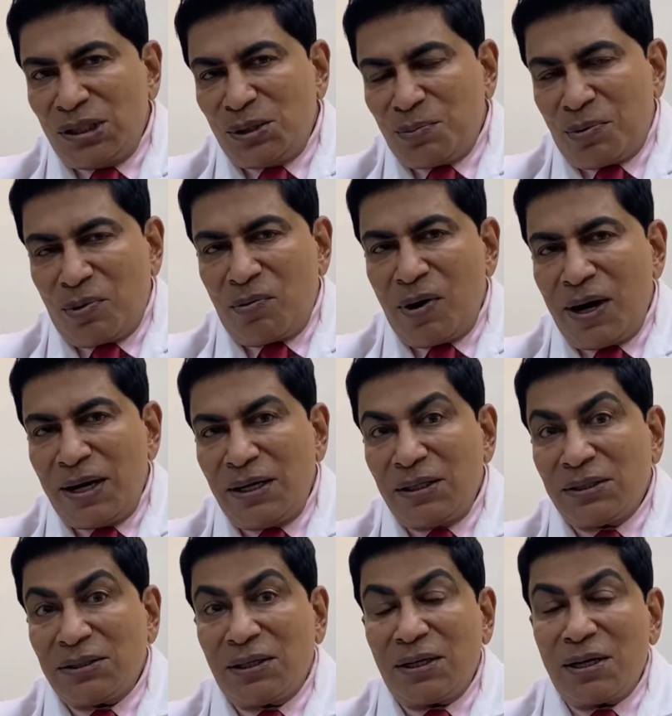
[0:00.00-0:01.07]
provide a
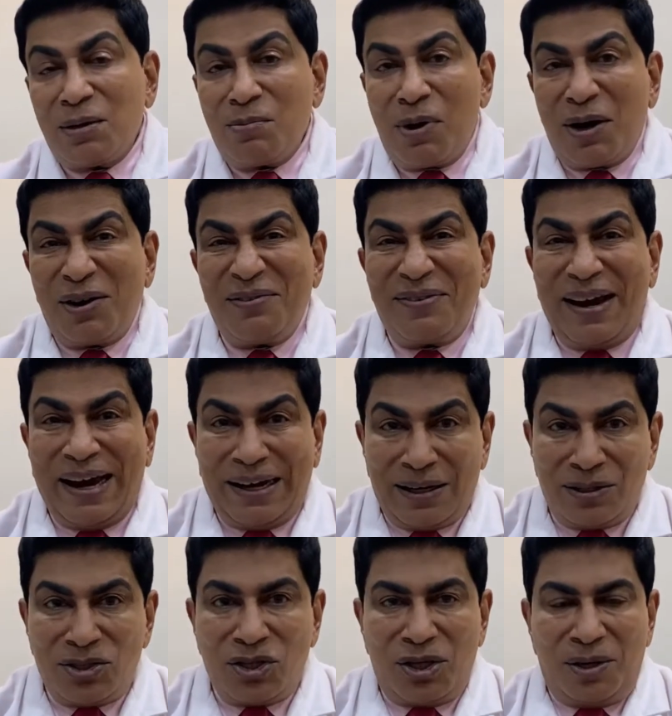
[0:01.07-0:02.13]
certain amount of
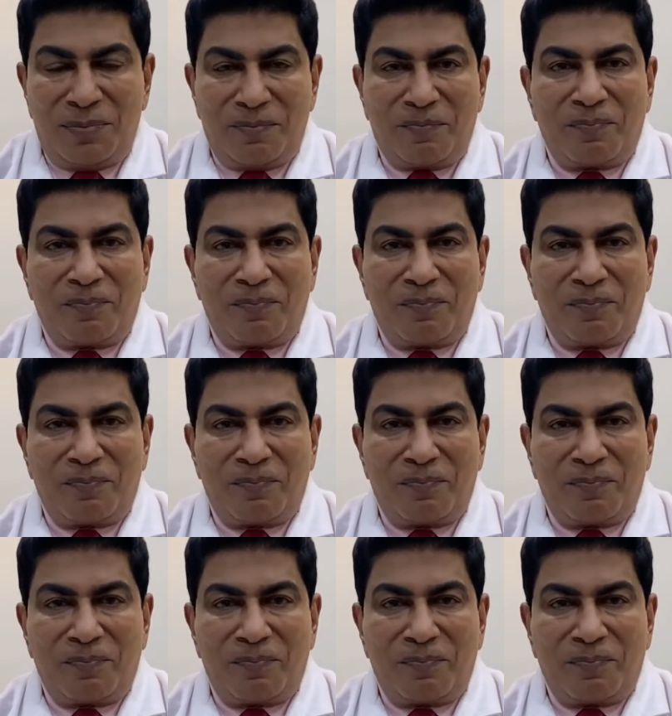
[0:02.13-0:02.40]
energy.